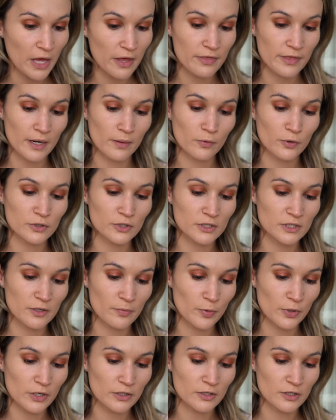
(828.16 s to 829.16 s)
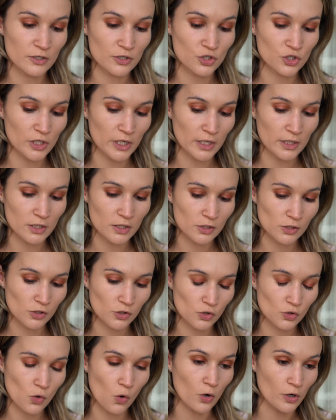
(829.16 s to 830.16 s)
and then I'm going to dip it in this shade
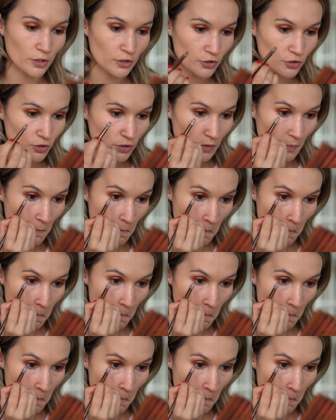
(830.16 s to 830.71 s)
Scorched